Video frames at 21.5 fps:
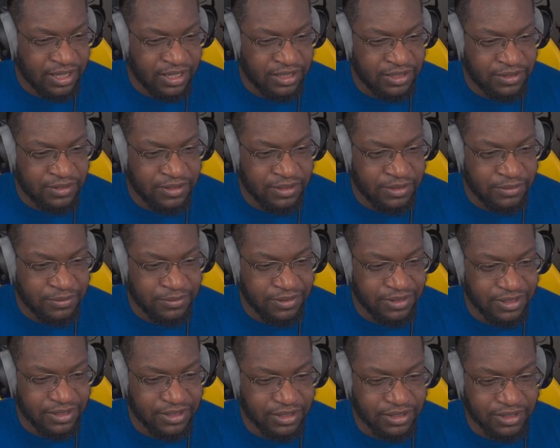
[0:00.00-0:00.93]
I don't know how it
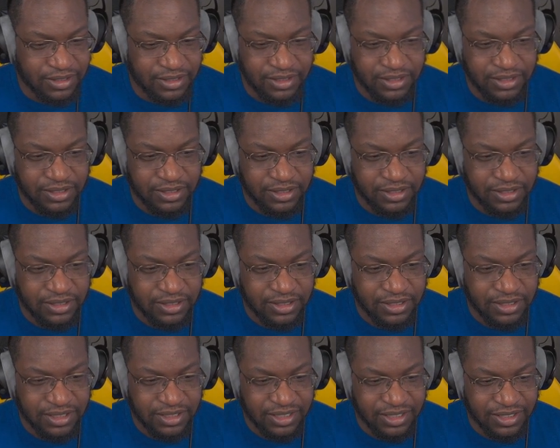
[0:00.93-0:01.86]
works.
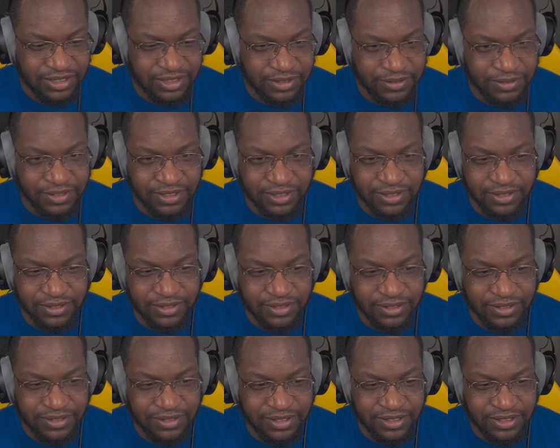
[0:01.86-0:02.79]
I could get rid of...
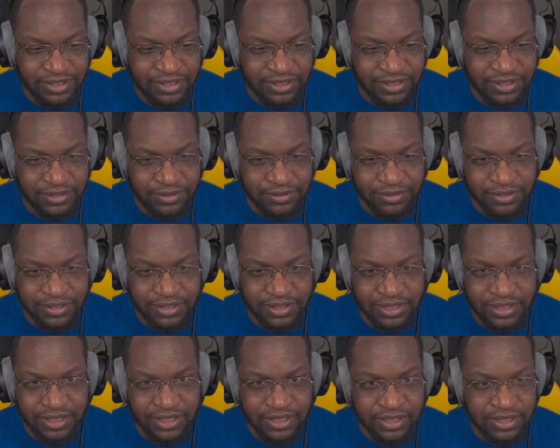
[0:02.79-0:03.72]
Yeah, of
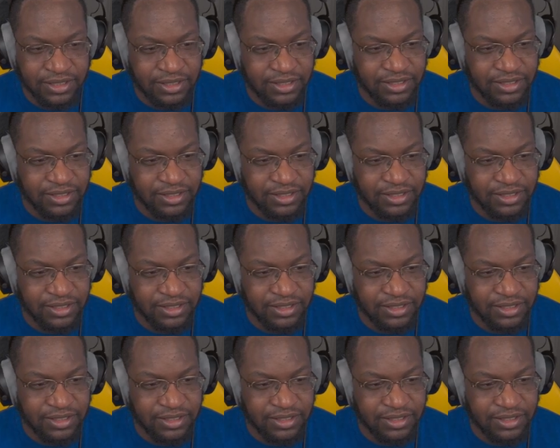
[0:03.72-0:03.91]
course not.